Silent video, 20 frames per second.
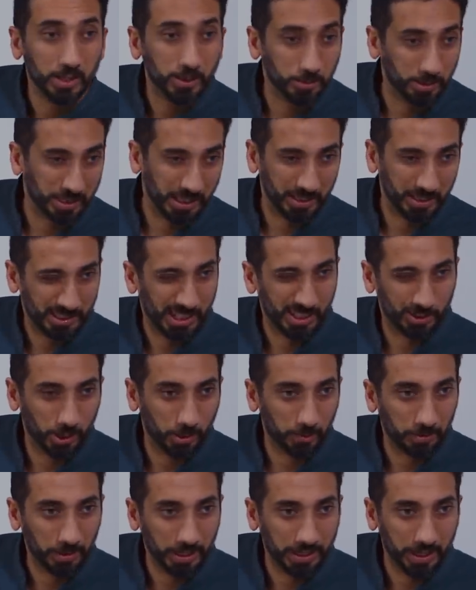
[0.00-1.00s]
but that's
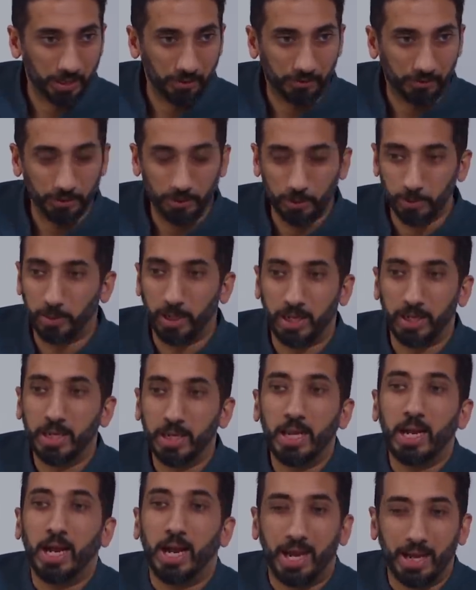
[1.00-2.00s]
all planned out for you, but
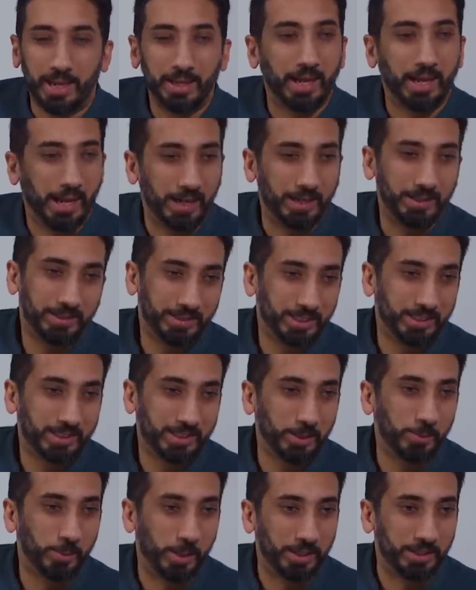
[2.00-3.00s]
I
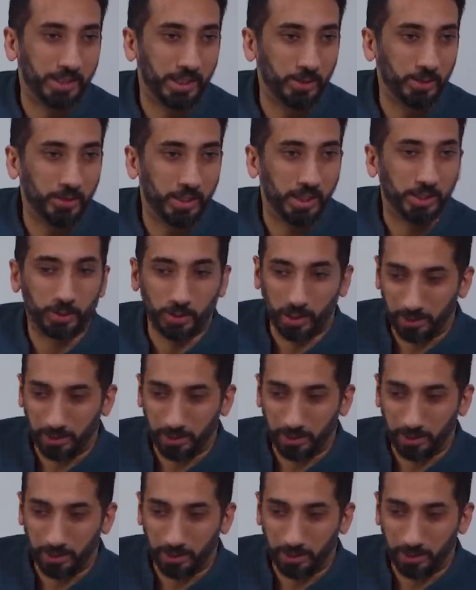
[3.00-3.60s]
just didn't want to tell you that,